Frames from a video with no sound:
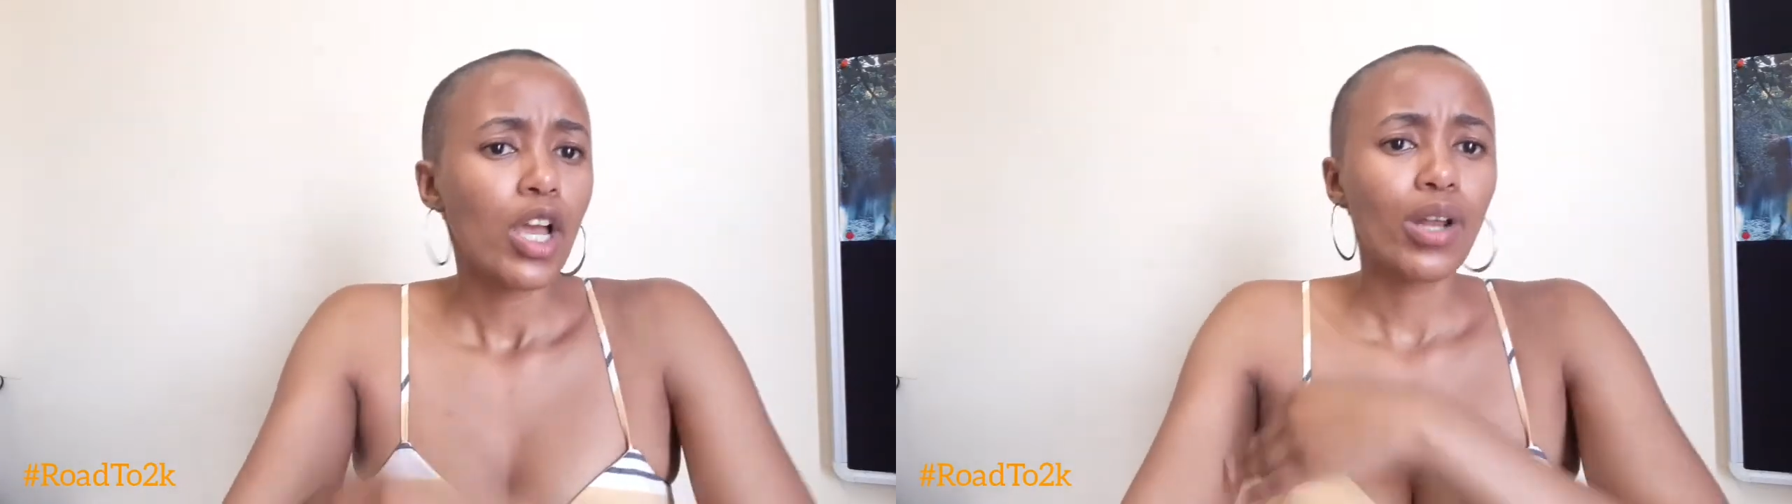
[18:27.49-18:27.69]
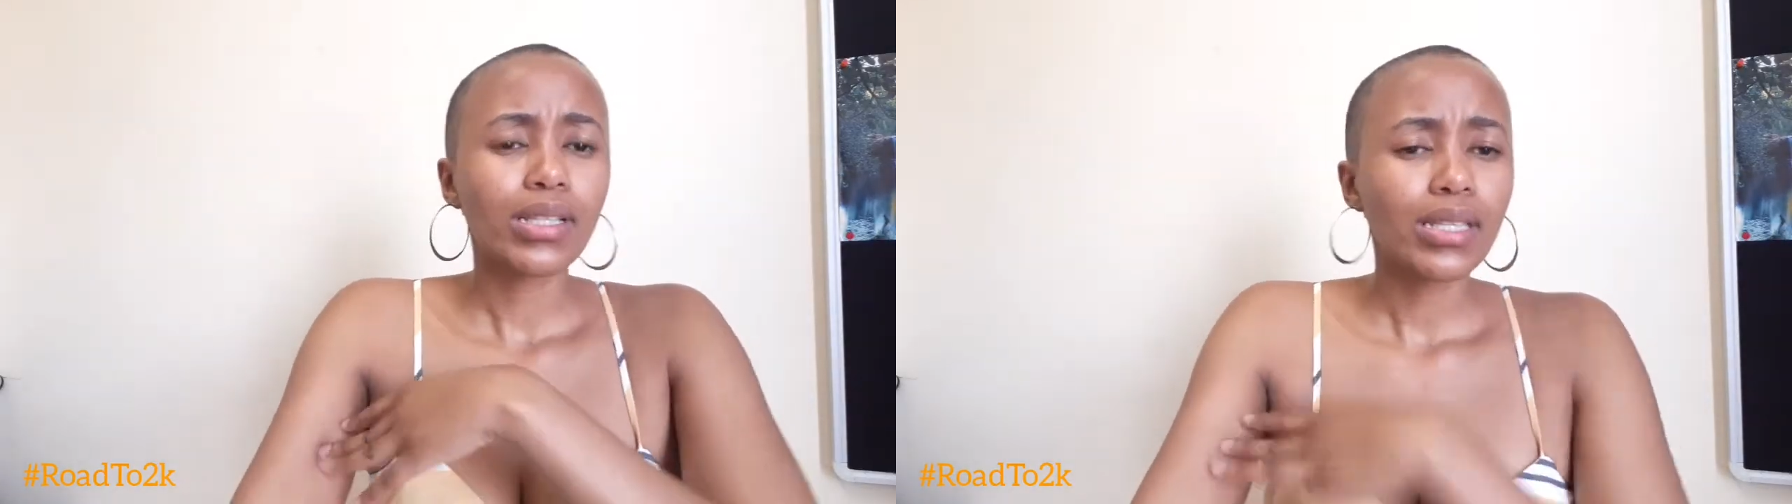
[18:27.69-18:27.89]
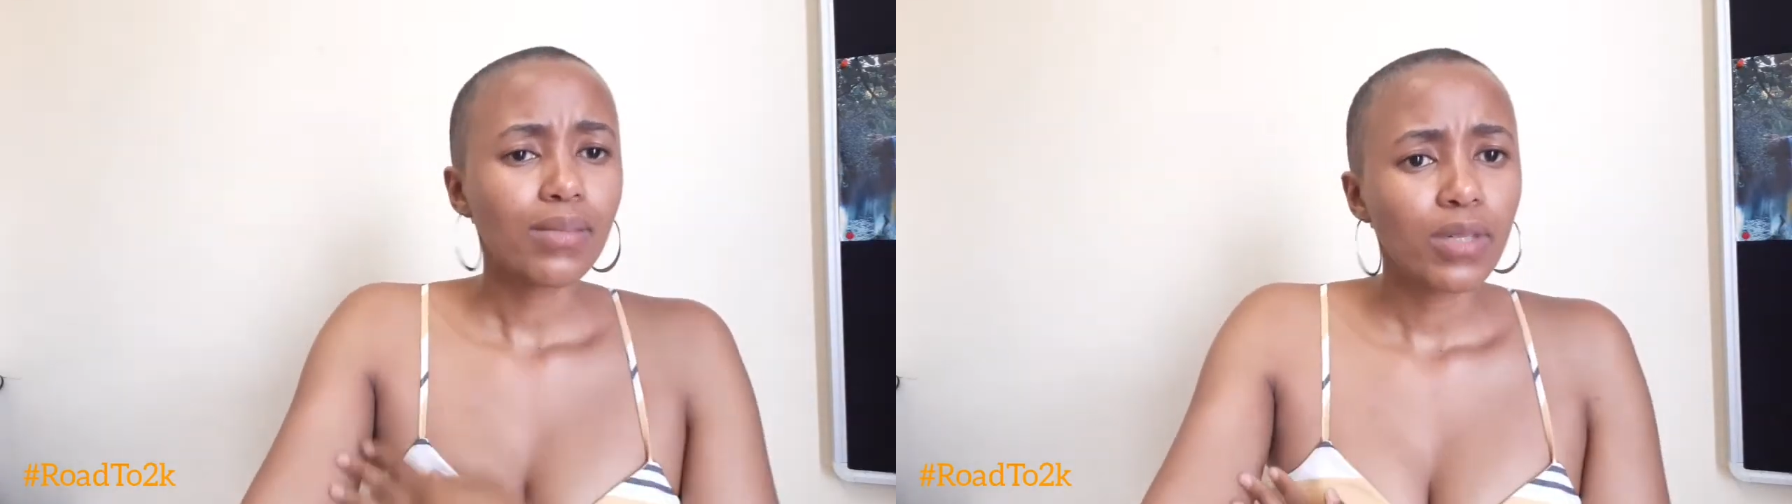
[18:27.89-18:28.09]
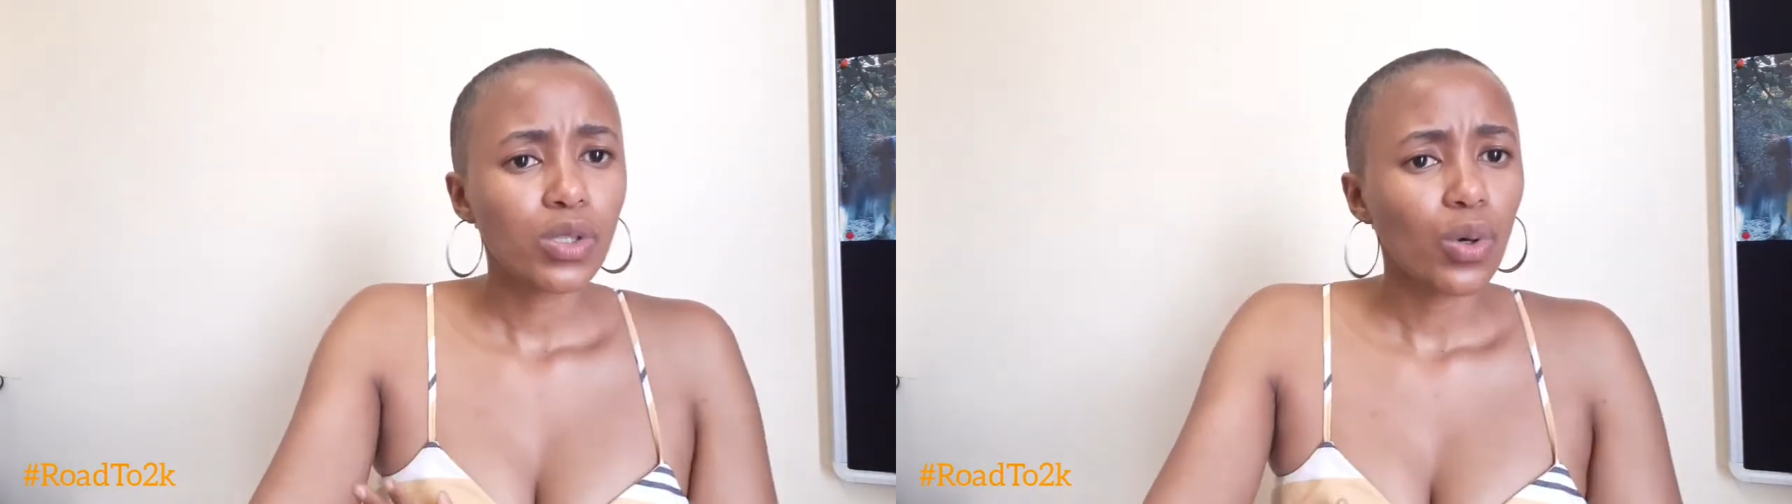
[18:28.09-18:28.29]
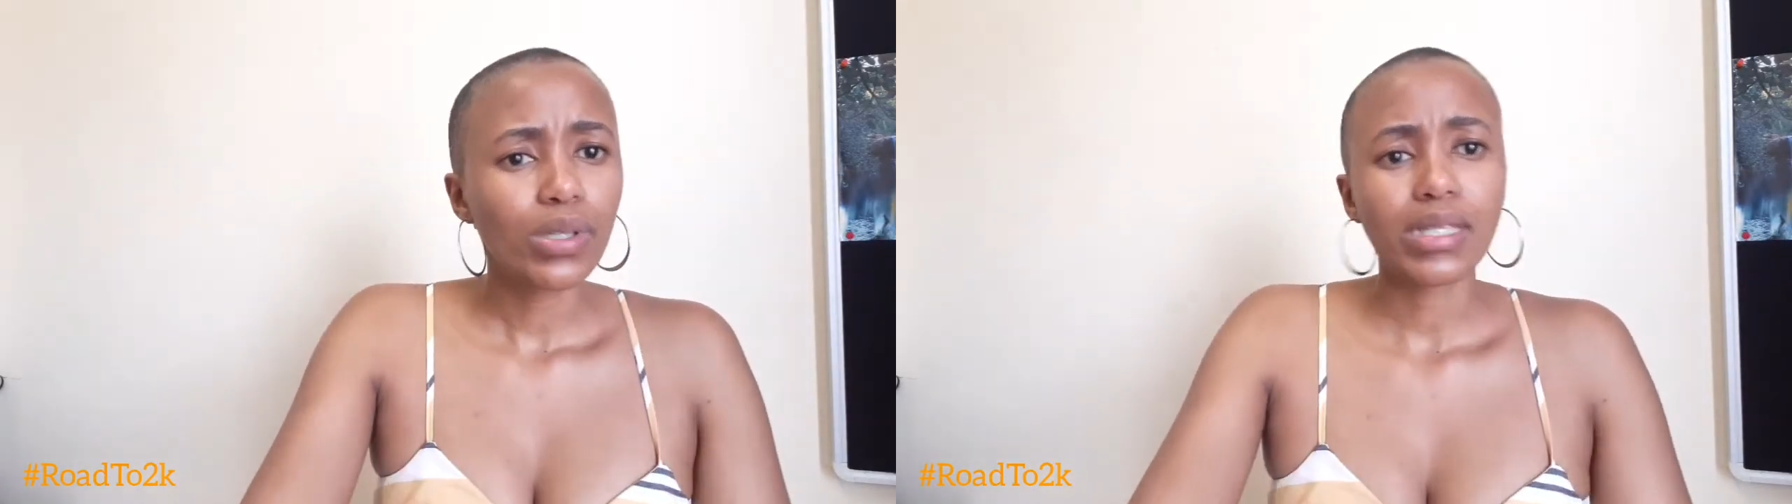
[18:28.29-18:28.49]
Your latissimus
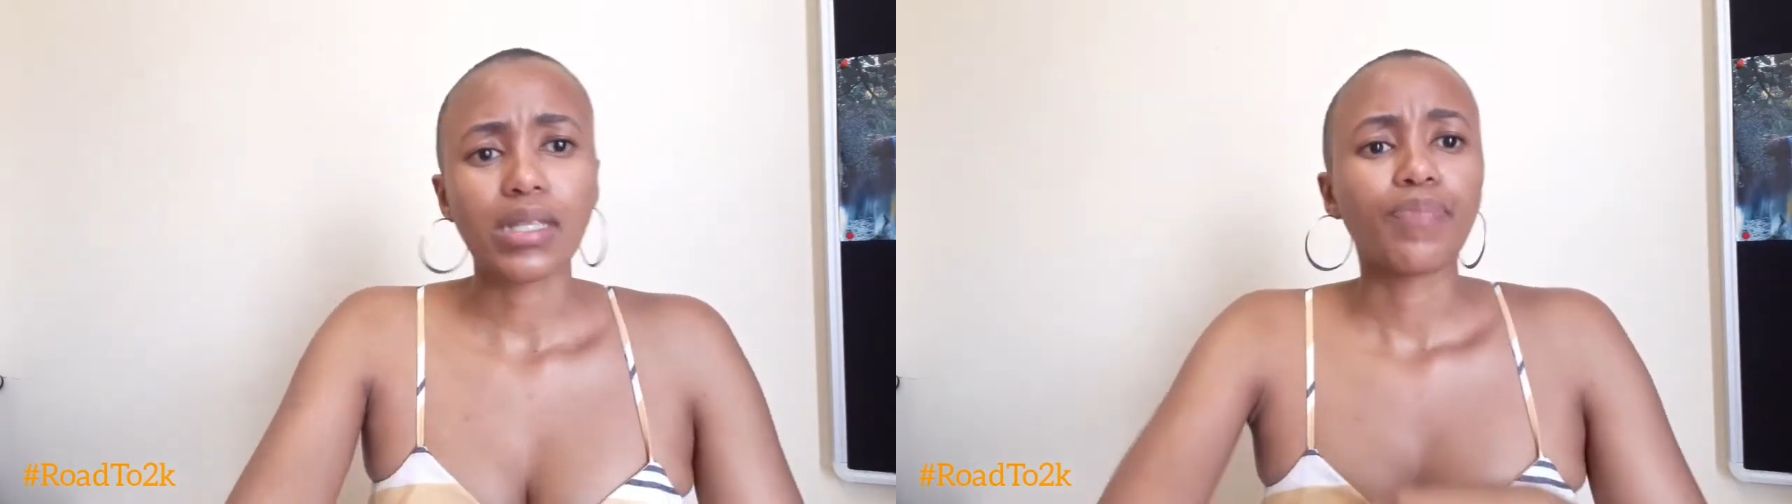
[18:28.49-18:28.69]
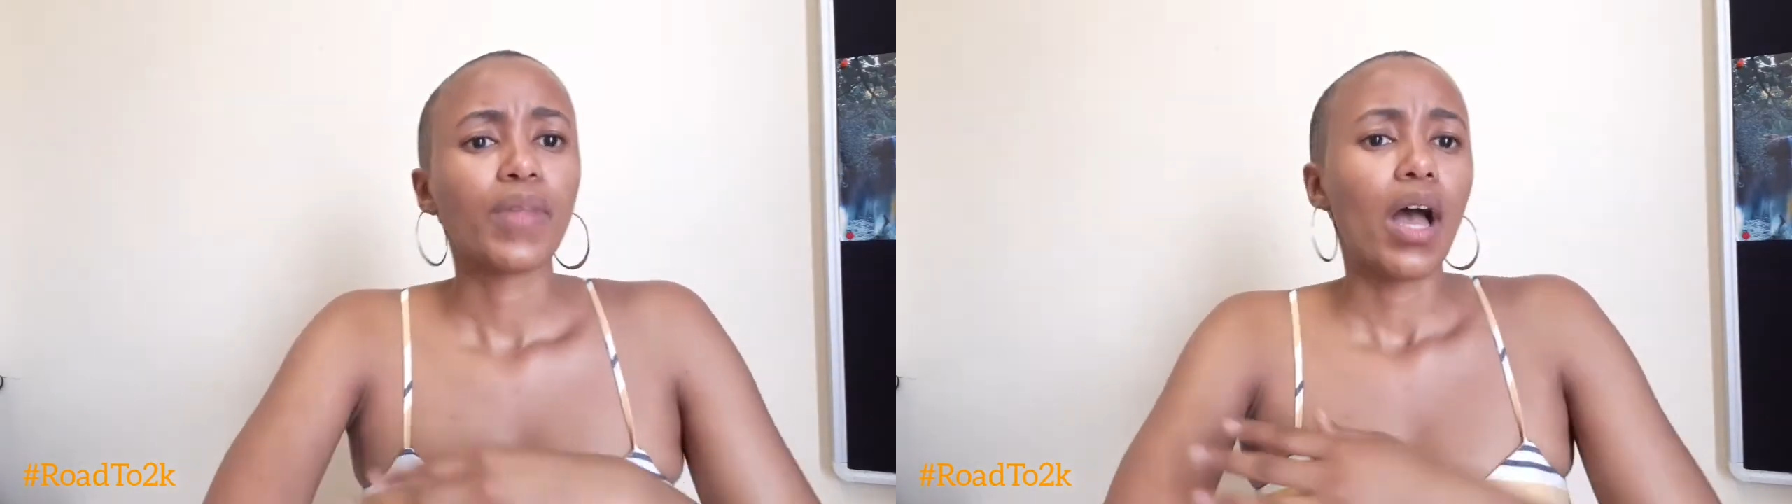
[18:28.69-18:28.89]
dorsi,